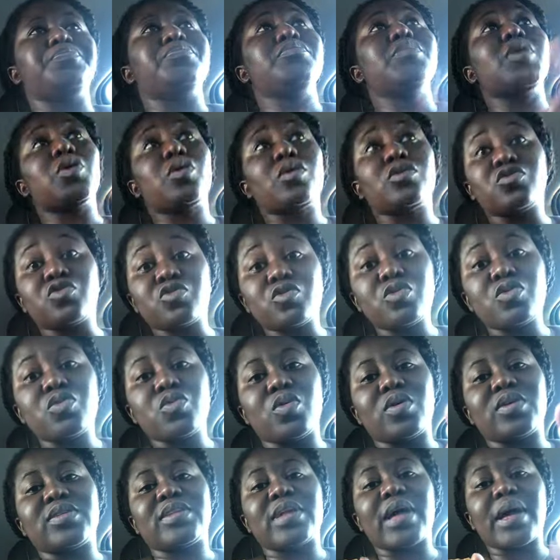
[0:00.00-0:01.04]
make a tune
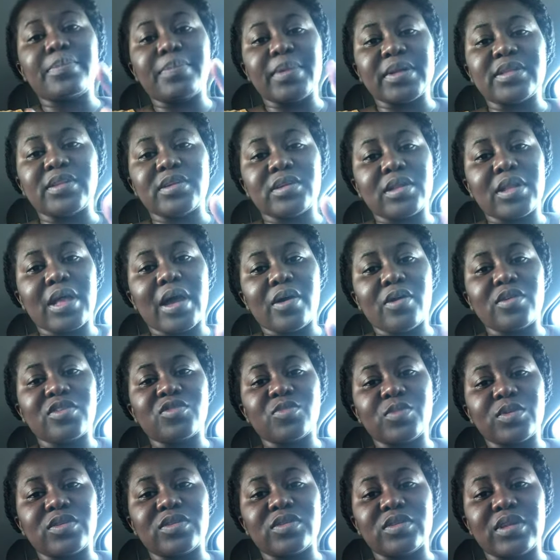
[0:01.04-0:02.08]
was that particular
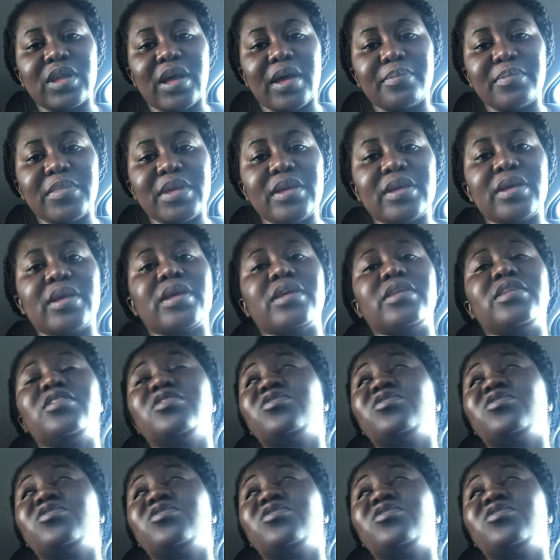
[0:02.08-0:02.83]
hospital now making.